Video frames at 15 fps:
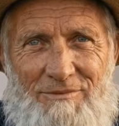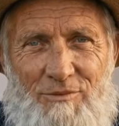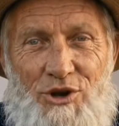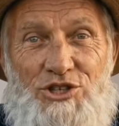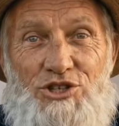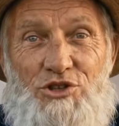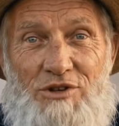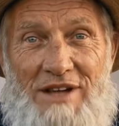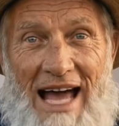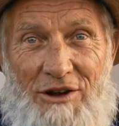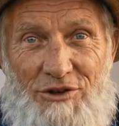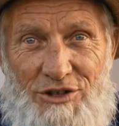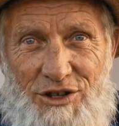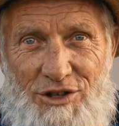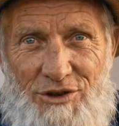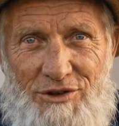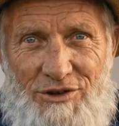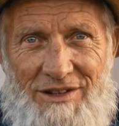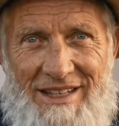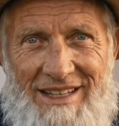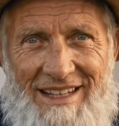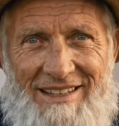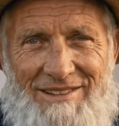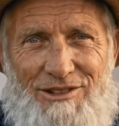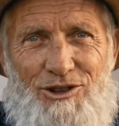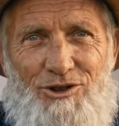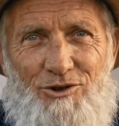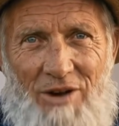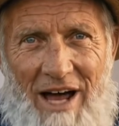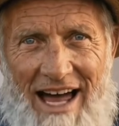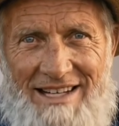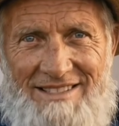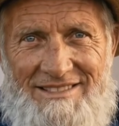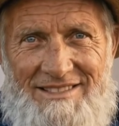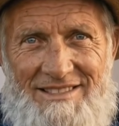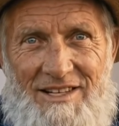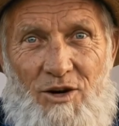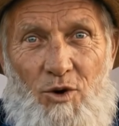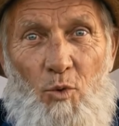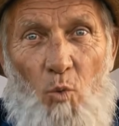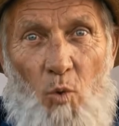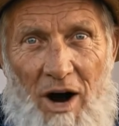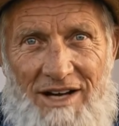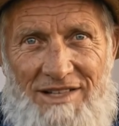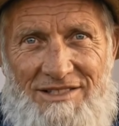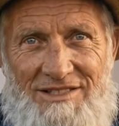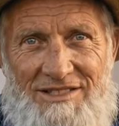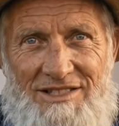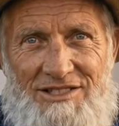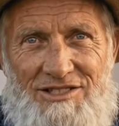the mechanism, which you now do. The grass